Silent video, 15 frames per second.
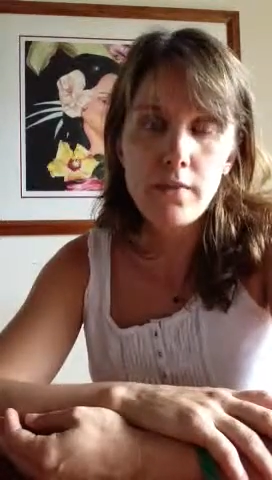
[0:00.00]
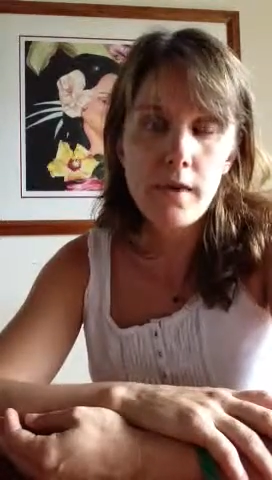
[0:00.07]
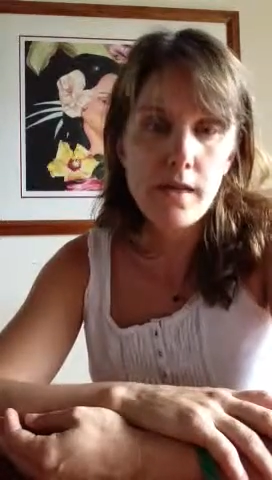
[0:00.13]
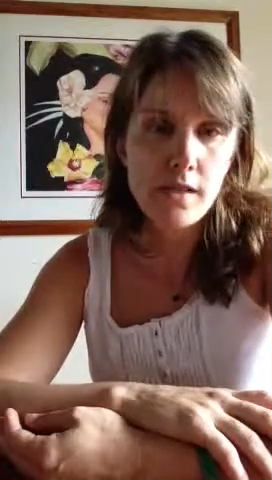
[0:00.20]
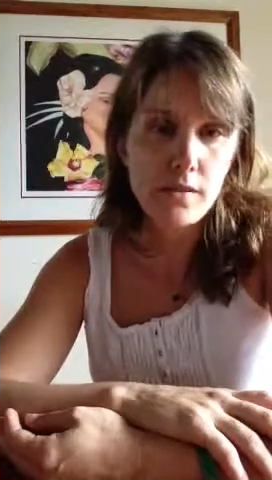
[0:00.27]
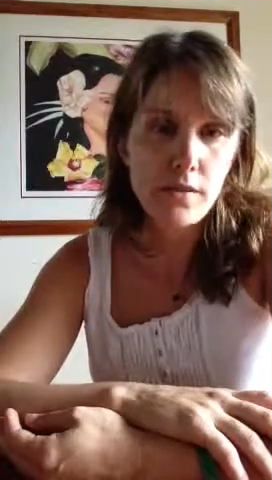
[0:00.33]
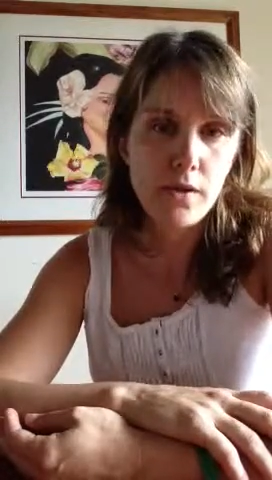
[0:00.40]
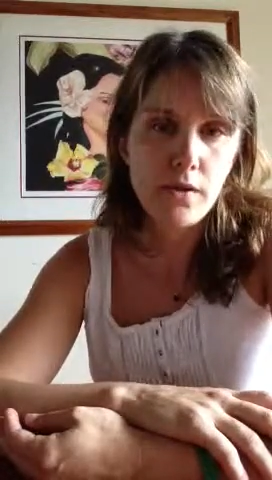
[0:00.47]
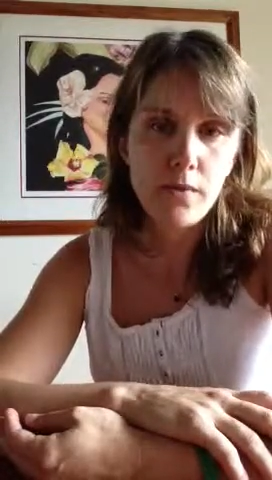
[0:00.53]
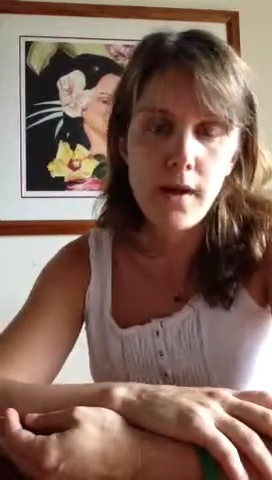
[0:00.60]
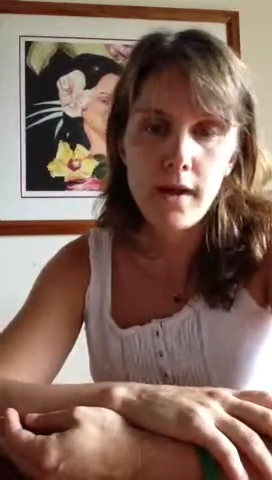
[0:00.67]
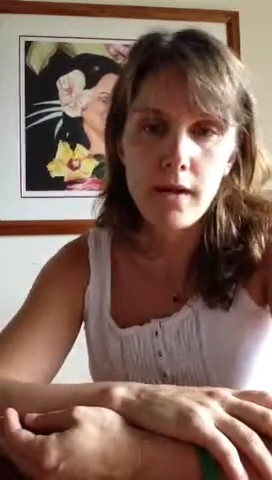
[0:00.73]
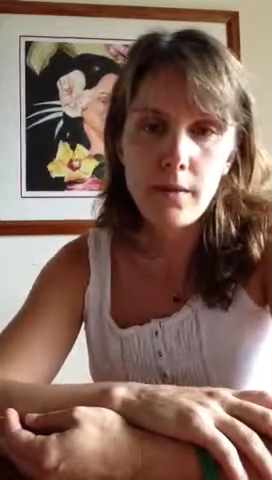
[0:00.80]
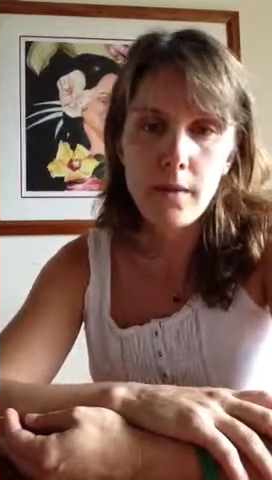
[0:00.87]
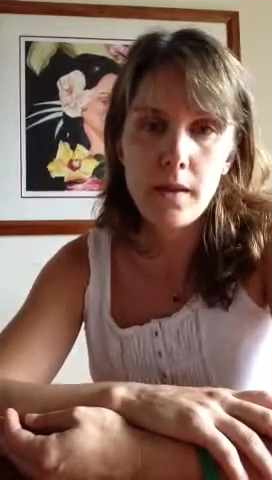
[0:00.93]
because when you
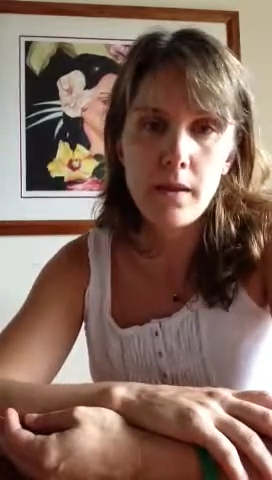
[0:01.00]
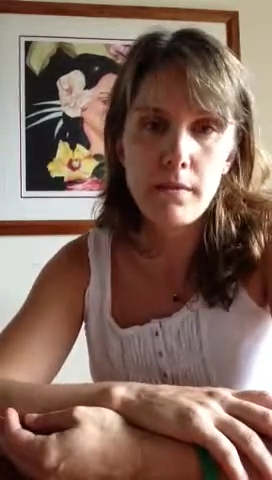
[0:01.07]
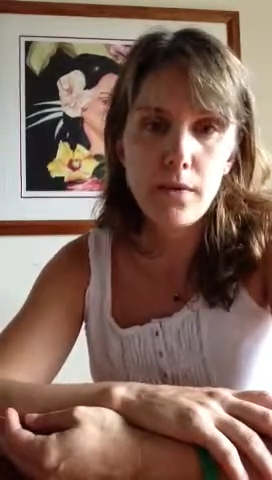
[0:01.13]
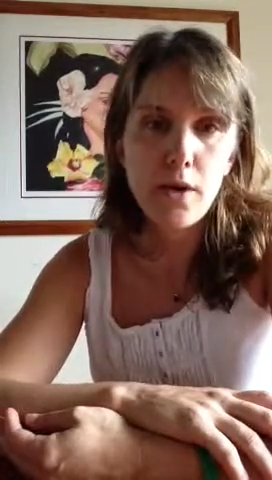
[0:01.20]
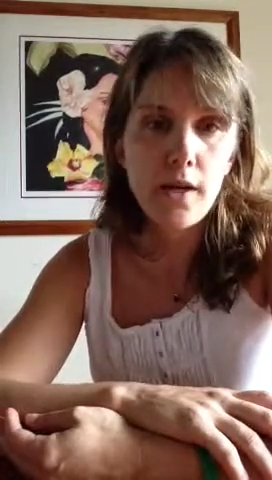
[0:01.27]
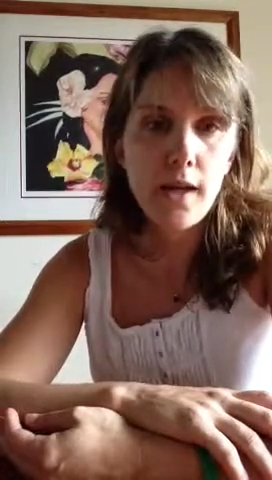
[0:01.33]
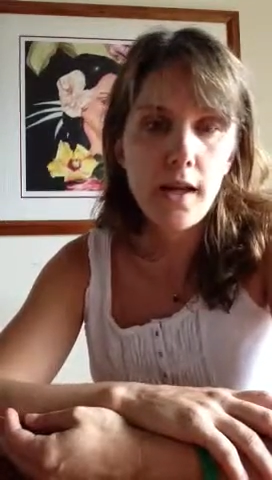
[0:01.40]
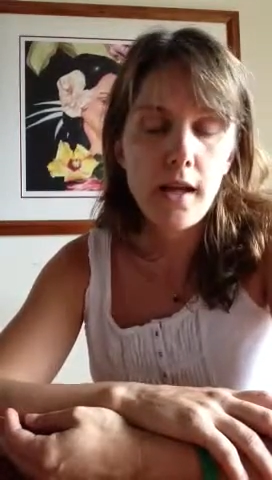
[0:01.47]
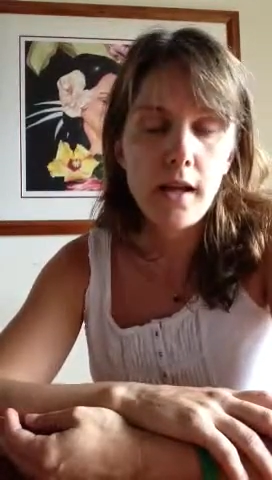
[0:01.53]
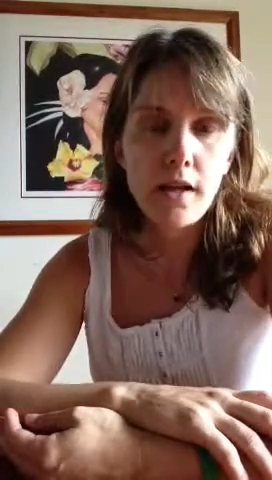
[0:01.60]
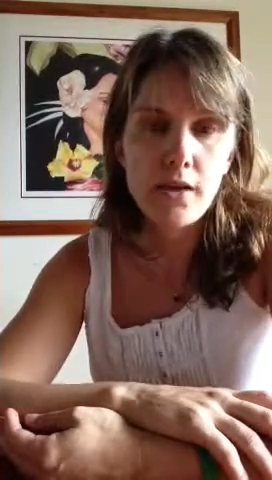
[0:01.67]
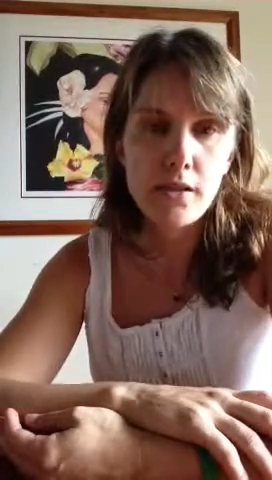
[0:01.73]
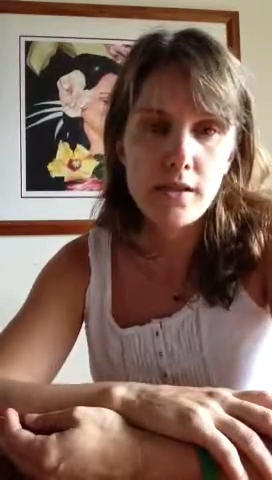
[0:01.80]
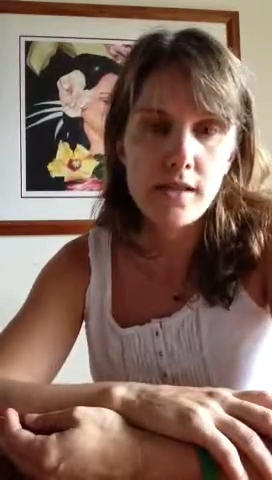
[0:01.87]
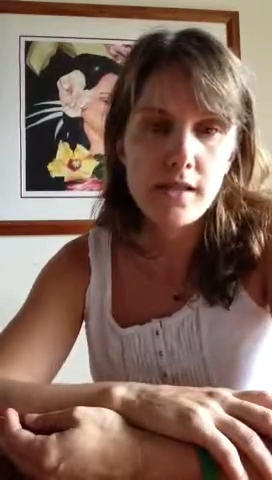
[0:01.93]
wake up in the morning
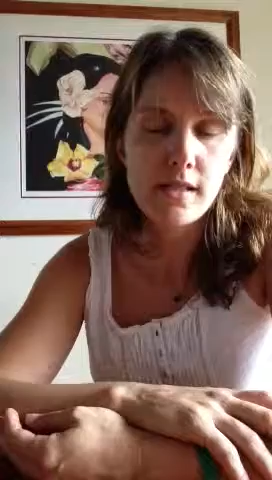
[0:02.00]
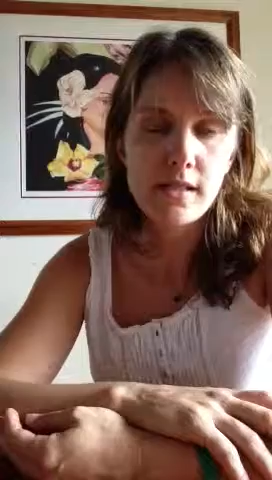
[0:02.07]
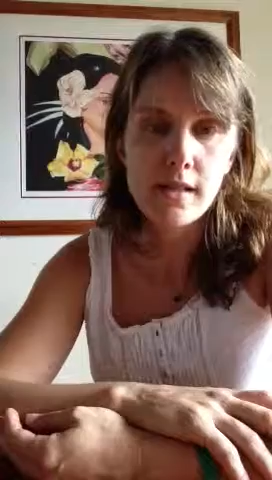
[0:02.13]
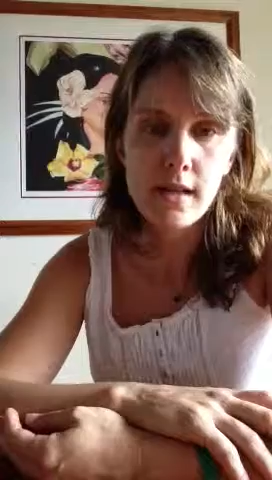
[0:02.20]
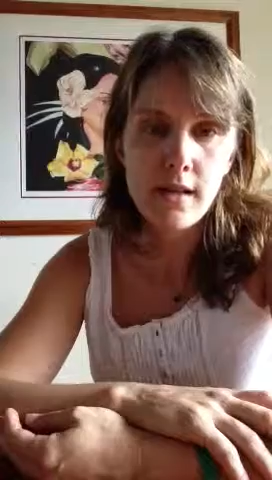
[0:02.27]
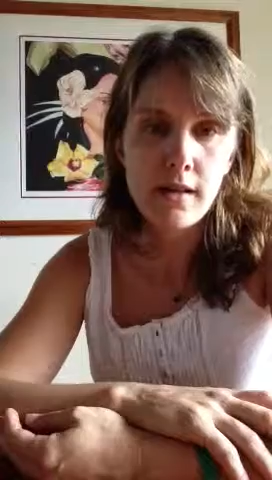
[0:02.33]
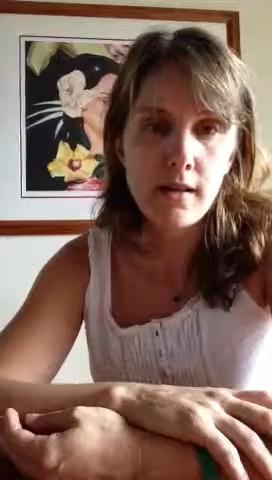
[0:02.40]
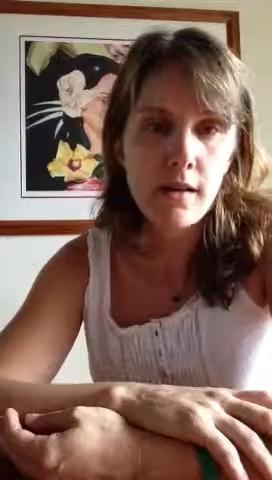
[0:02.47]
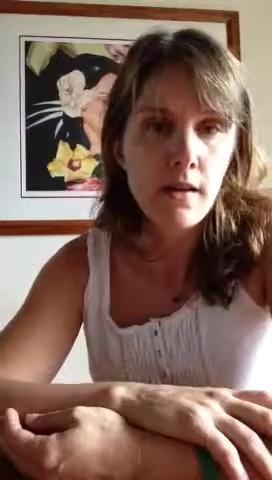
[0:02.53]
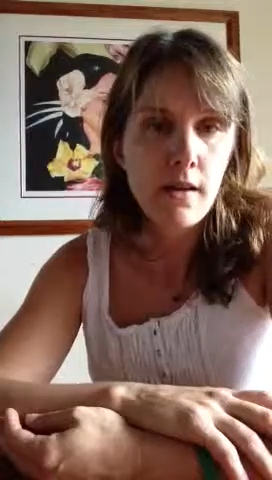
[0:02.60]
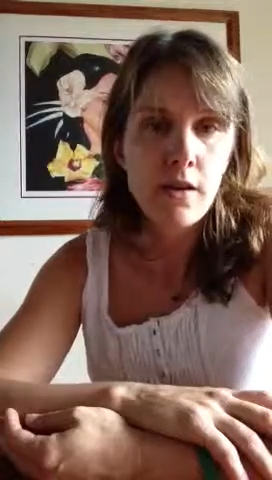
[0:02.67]
and you're sick,